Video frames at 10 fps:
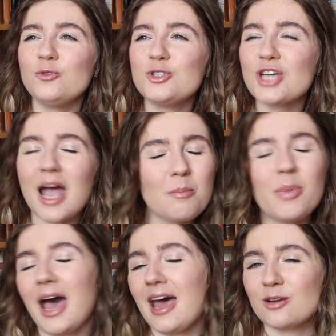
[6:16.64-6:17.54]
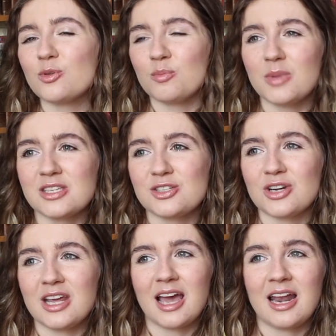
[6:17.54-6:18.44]
jam-packed with
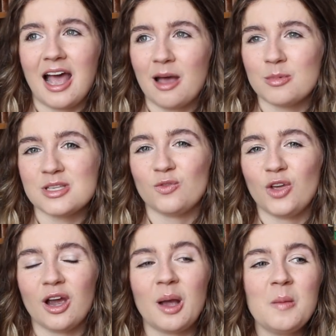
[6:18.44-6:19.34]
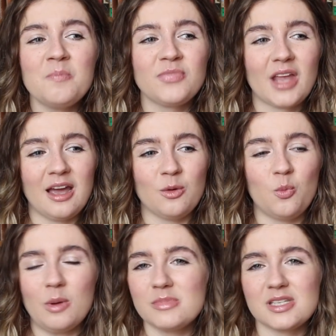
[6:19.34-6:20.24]
mystery and atmosphere and
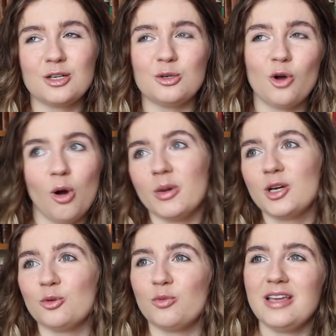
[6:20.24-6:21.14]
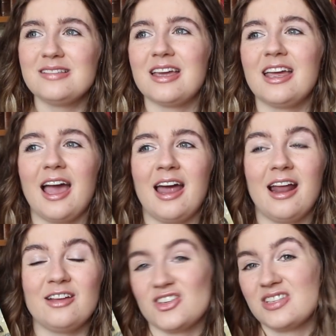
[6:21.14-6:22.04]
whimsical, comical writing, and
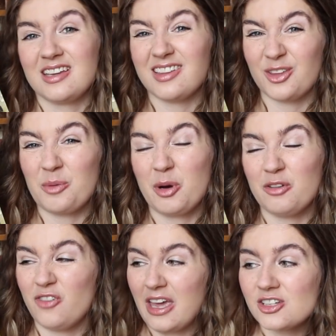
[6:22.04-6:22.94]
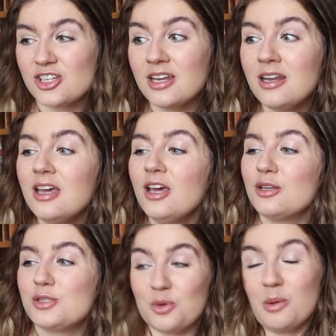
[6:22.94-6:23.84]
I just think they're perfection,
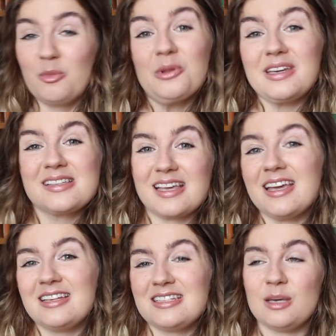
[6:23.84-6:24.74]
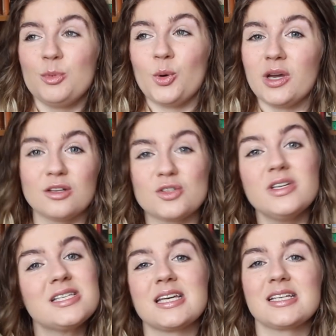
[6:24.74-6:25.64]
so I'm really excited to keep going. There's
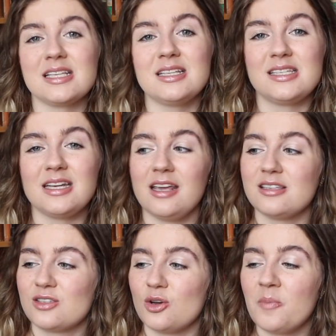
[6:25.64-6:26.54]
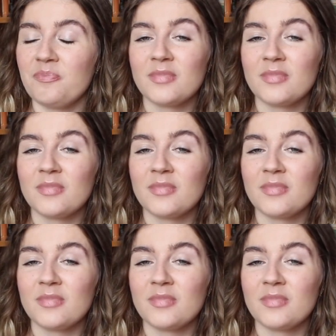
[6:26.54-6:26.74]
only 6 in the series, so